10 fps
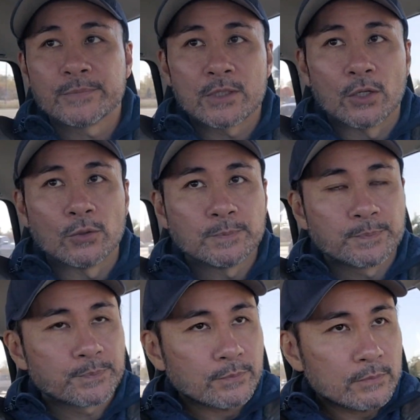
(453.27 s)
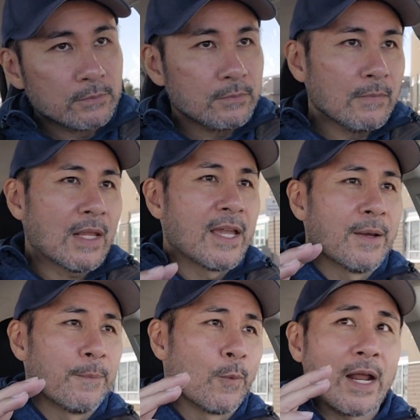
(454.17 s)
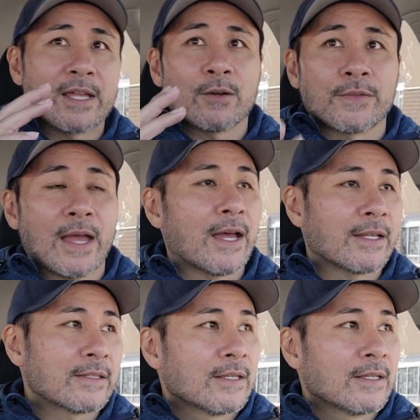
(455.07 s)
So, and when I hear that,